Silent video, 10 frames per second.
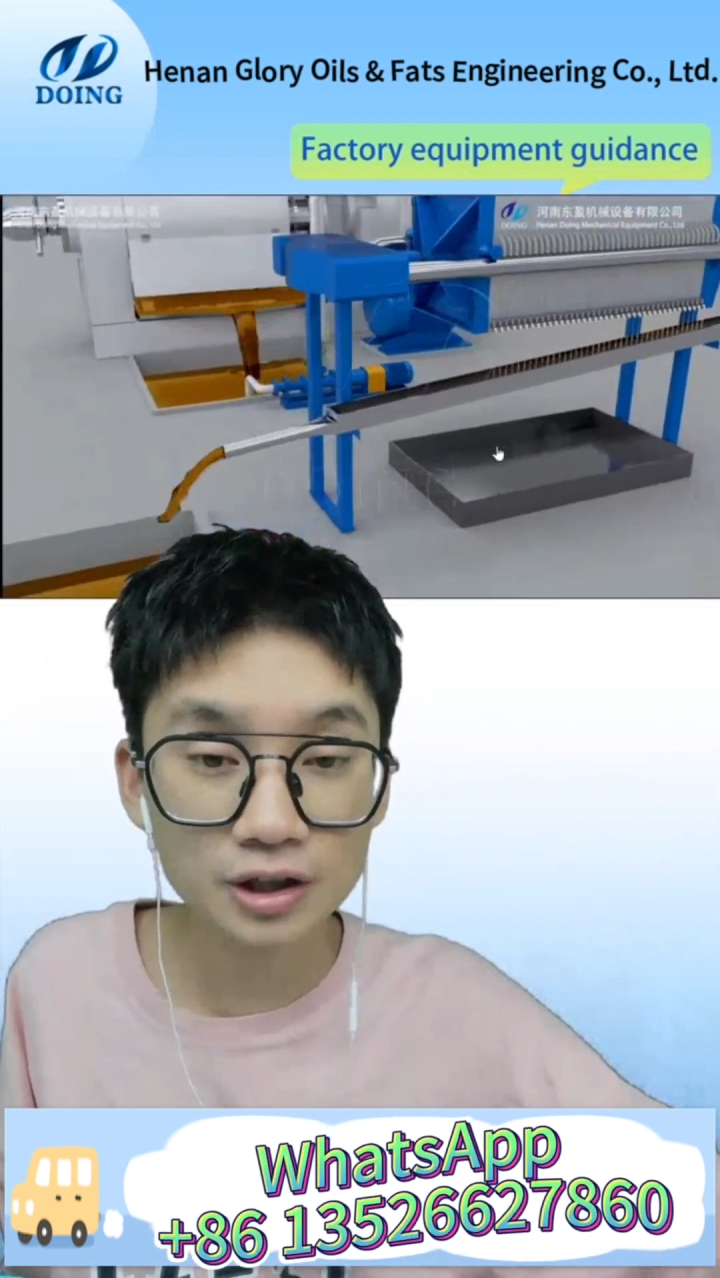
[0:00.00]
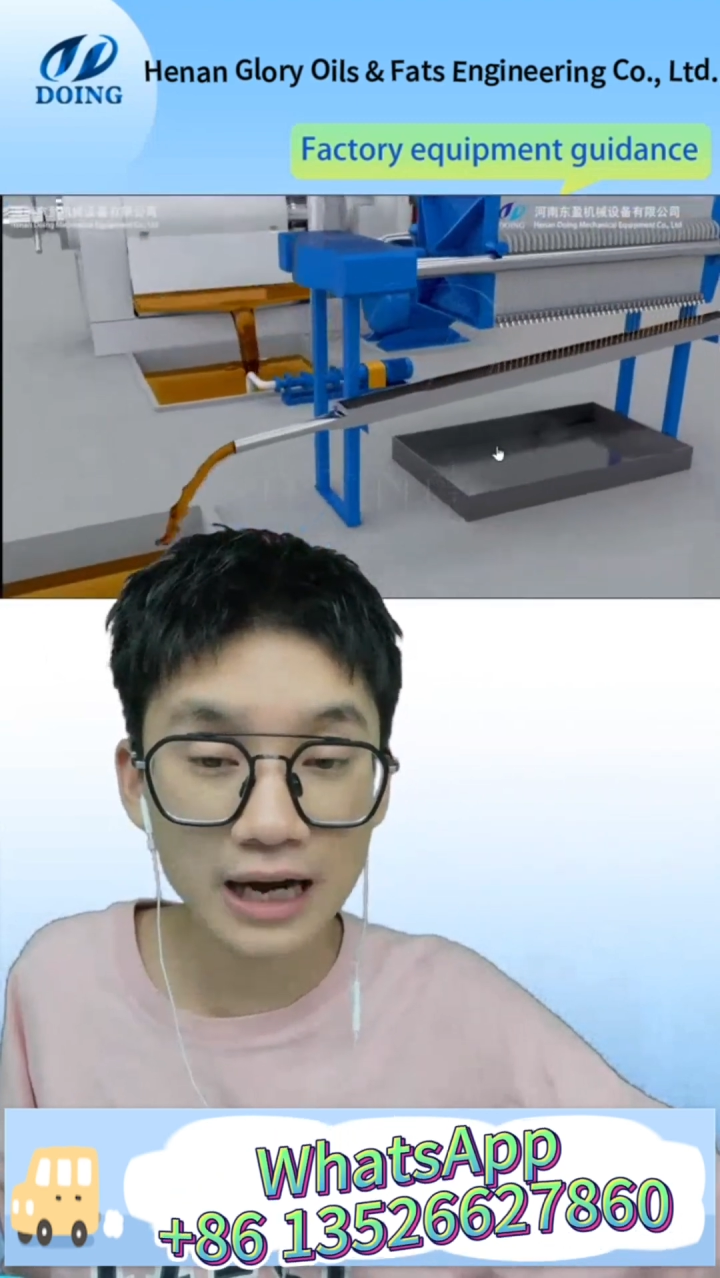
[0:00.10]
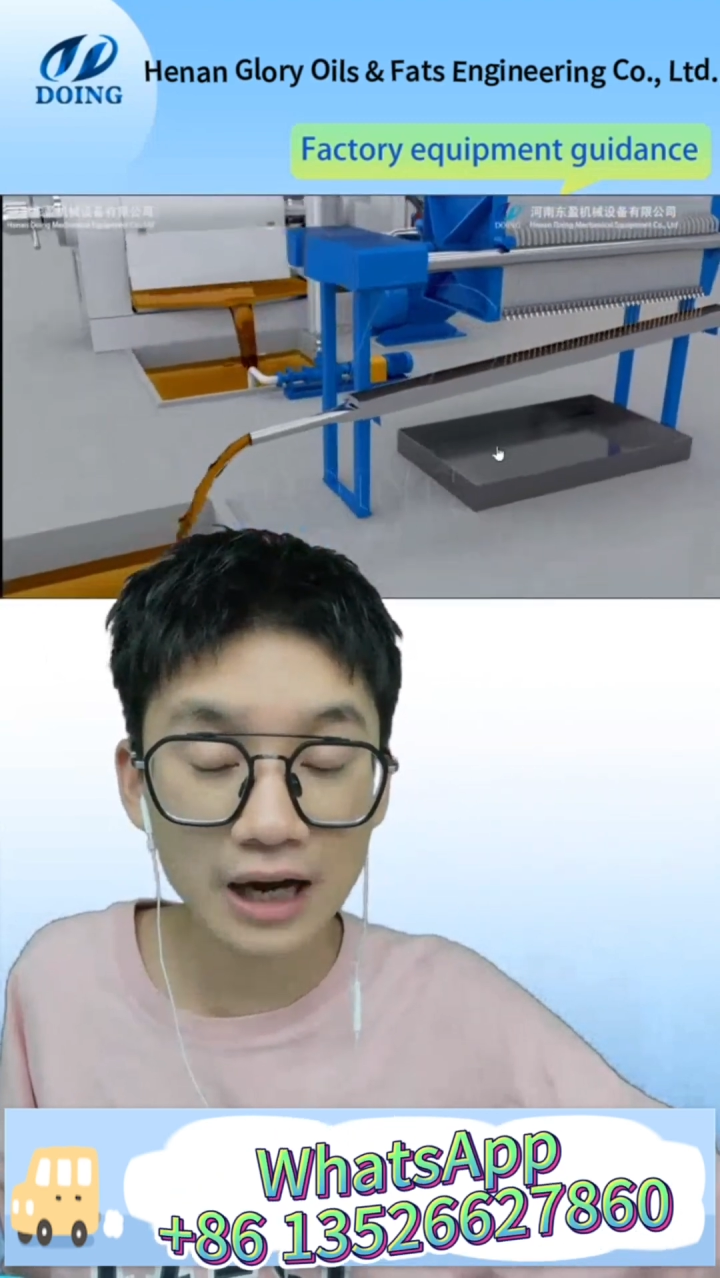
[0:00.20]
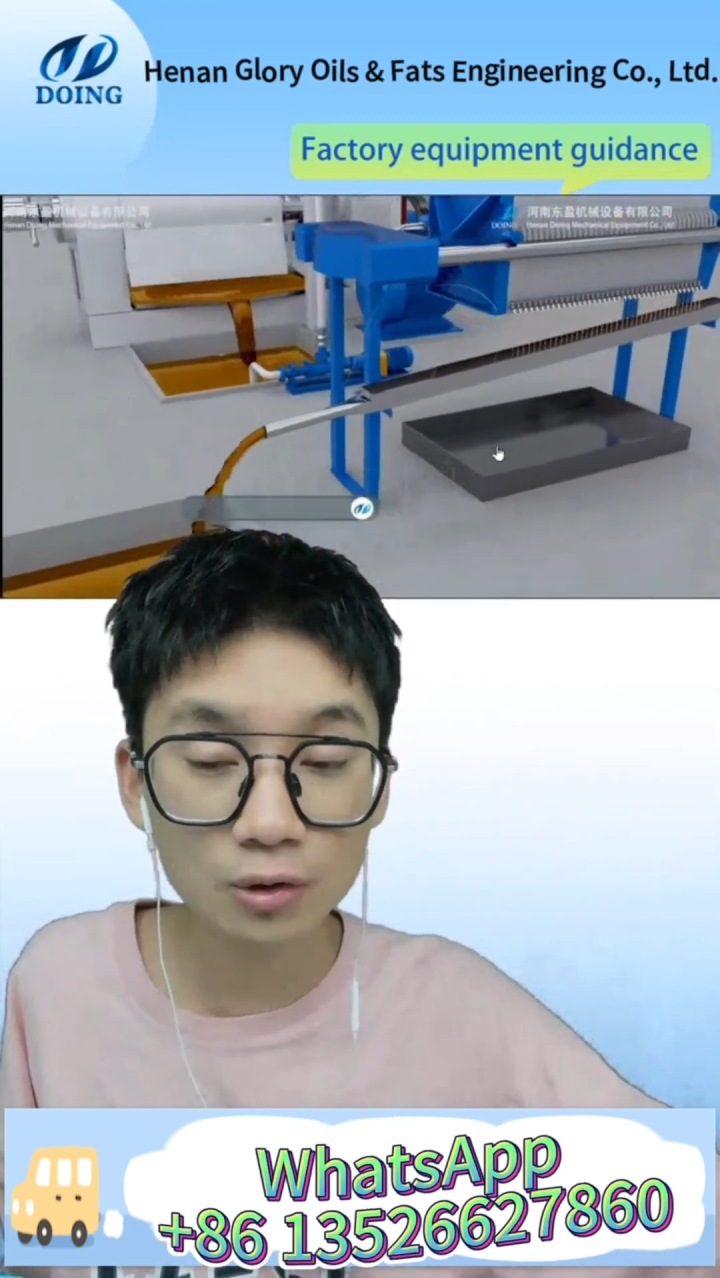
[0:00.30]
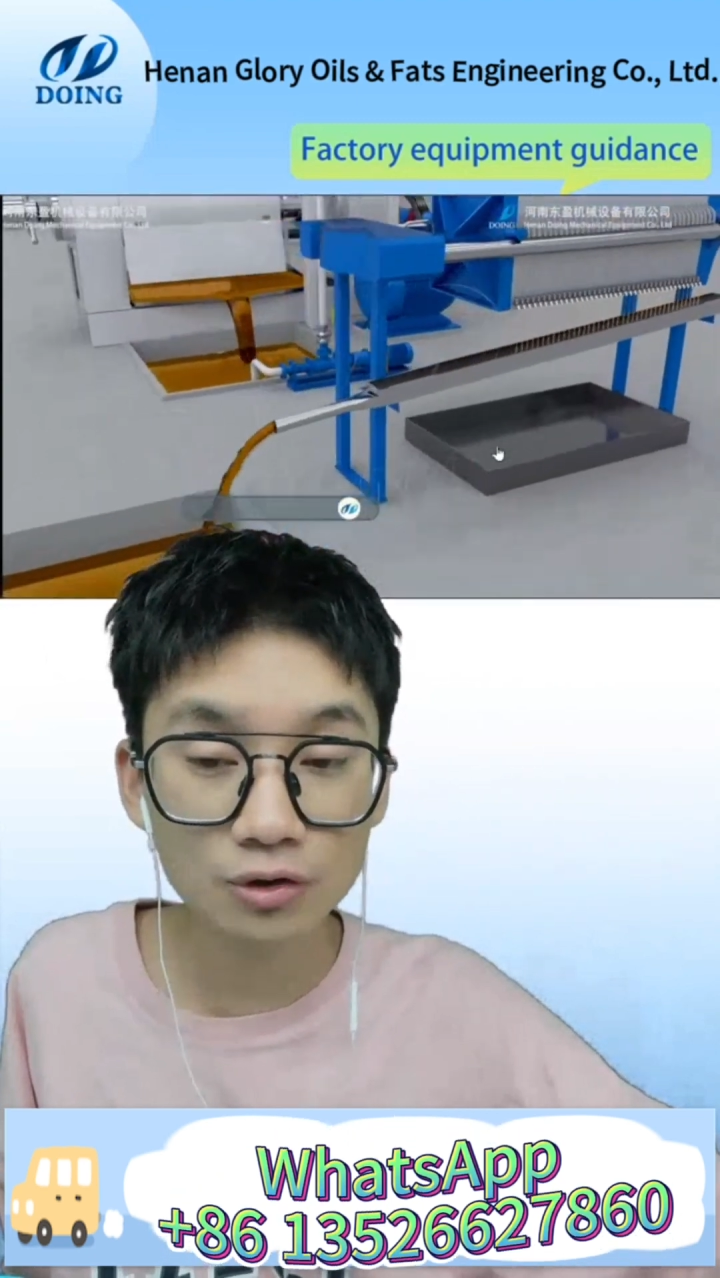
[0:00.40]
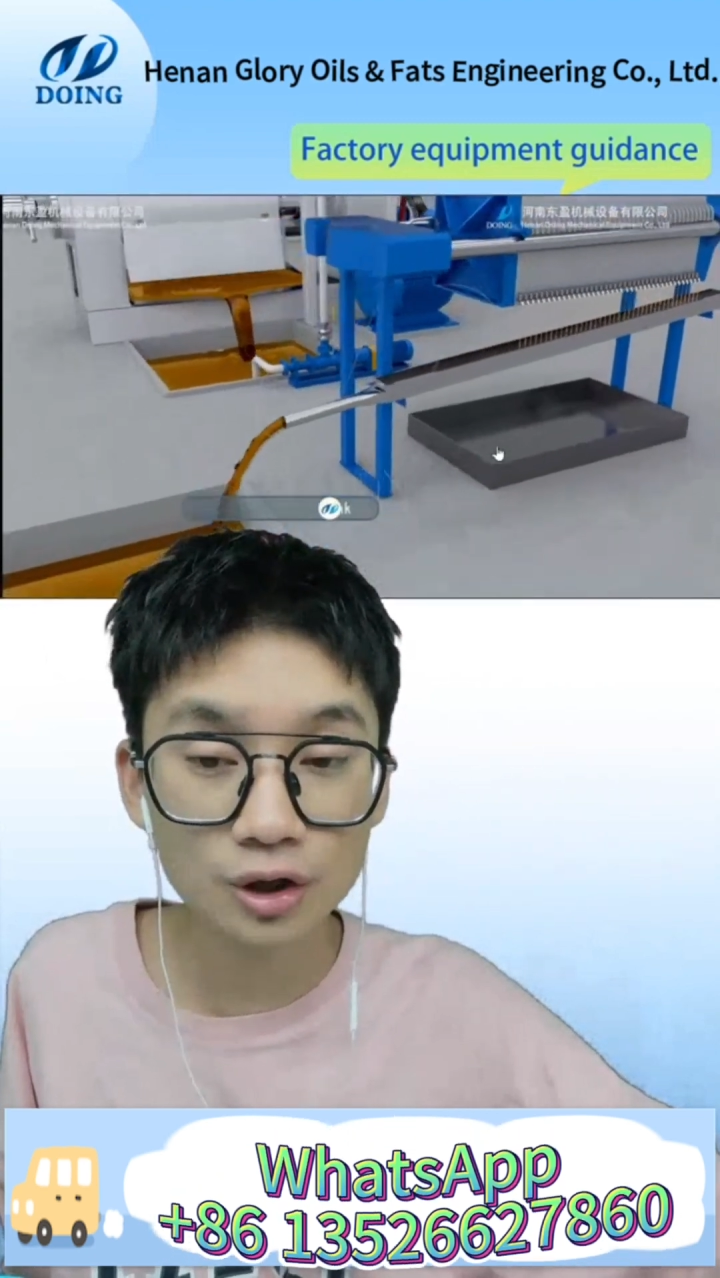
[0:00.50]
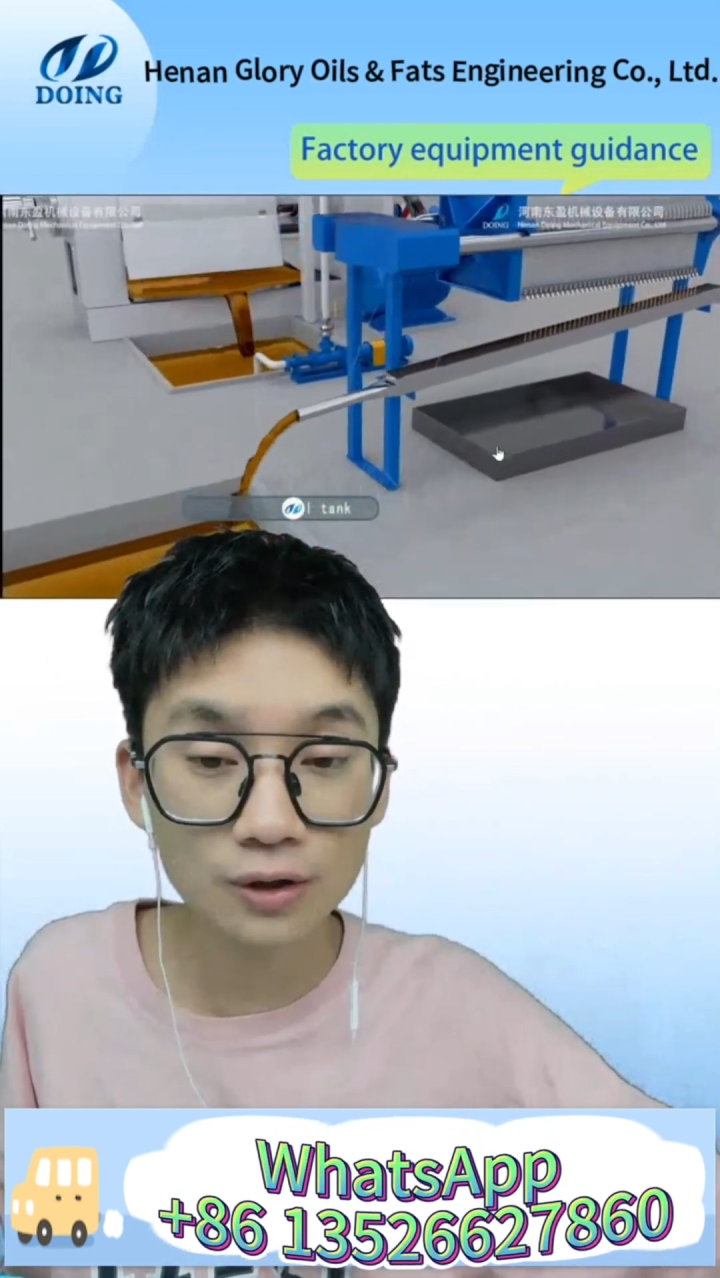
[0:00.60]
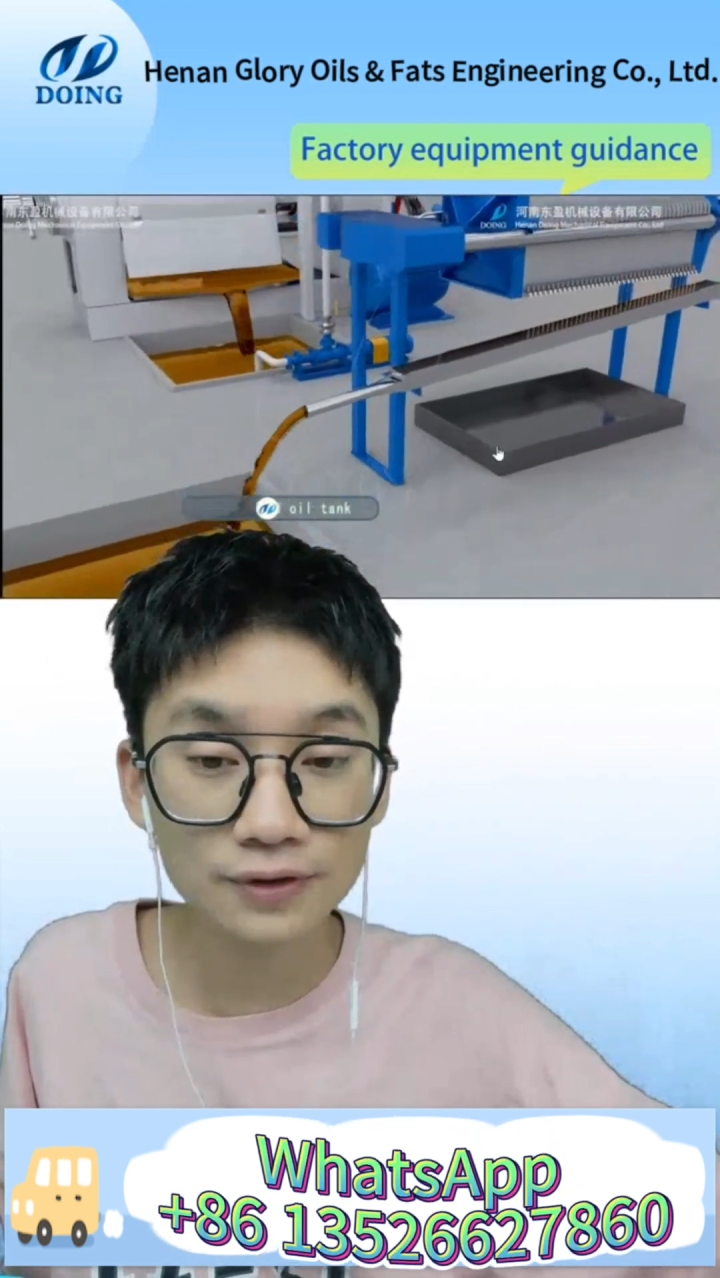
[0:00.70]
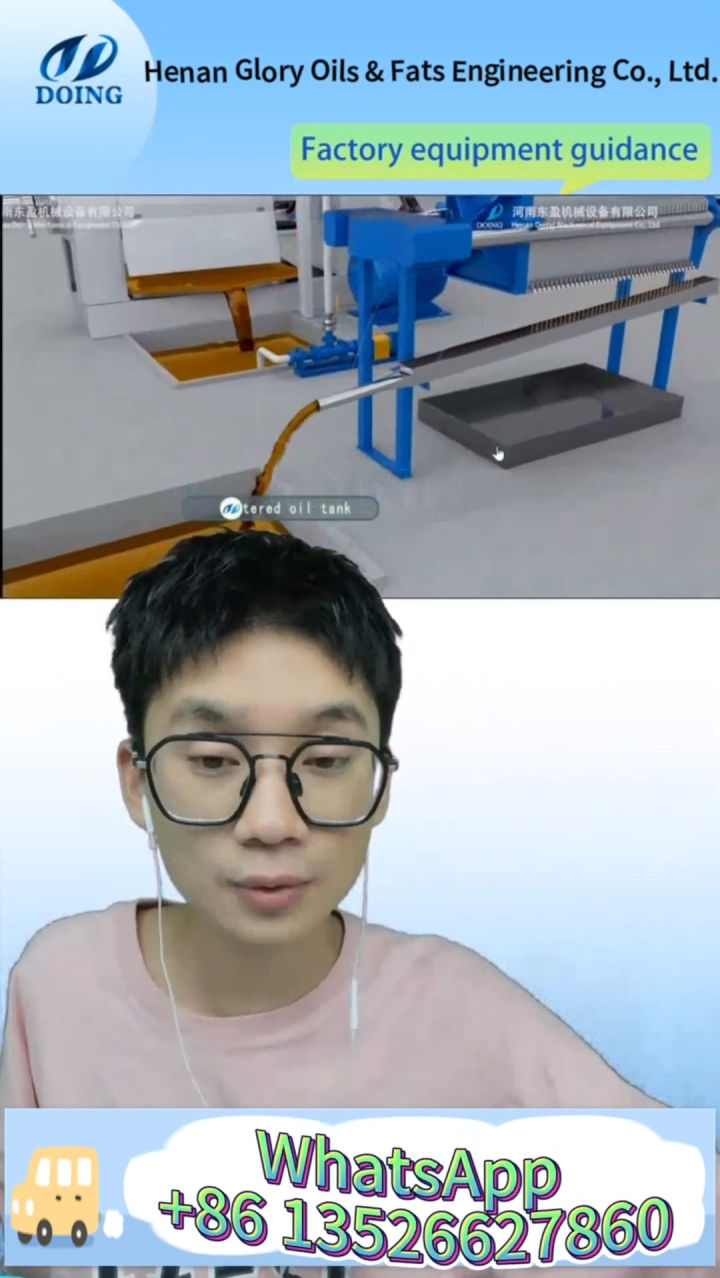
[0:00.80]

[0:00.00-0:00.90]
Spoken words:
out of the